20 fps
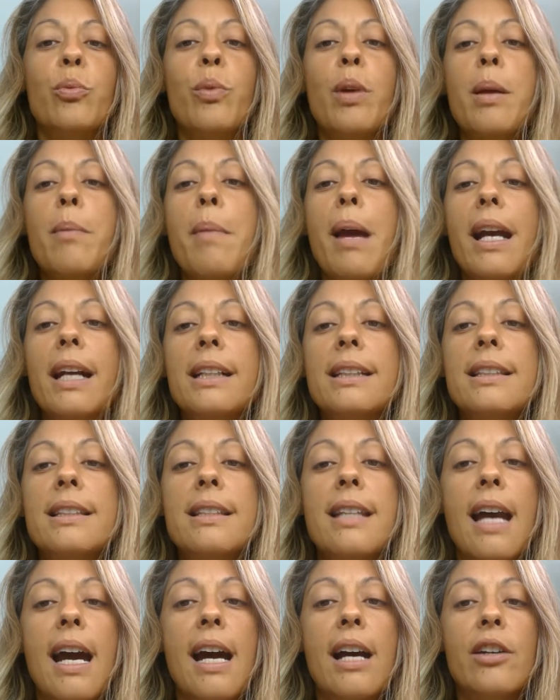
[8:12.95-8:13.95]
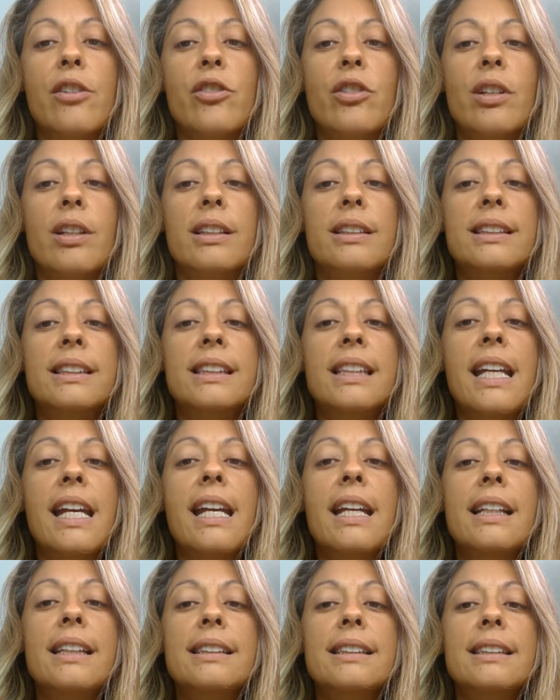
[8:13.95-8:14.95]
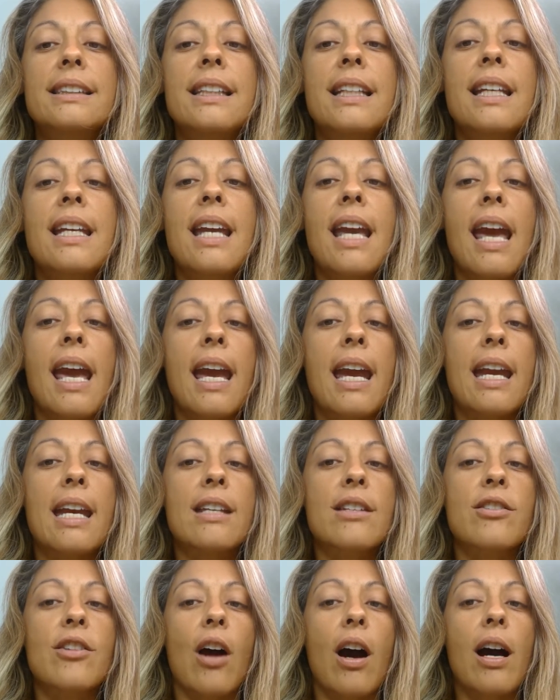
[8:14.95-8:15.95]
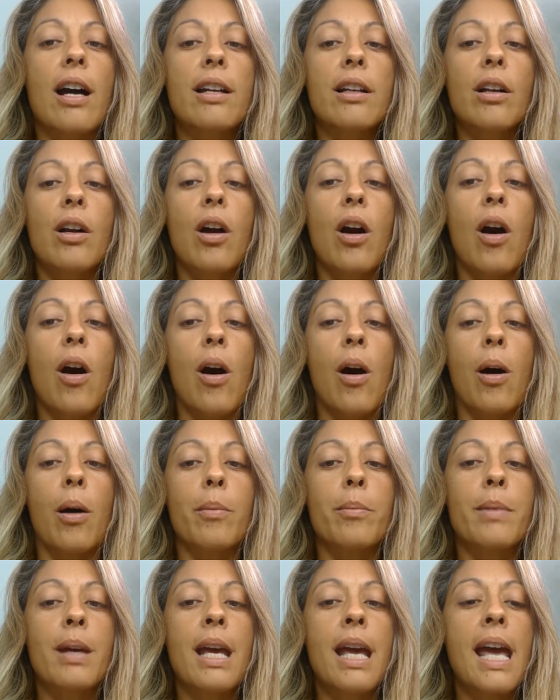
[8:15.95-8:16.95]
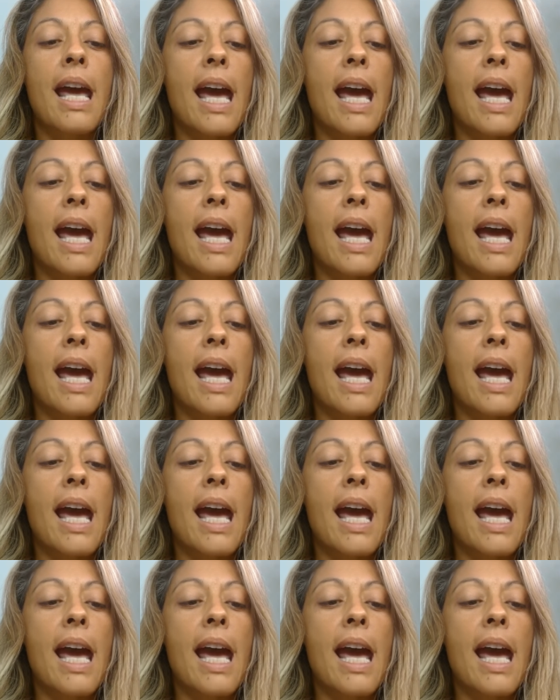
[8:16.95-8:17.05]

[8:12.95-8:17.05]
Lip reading: remax-cca.com,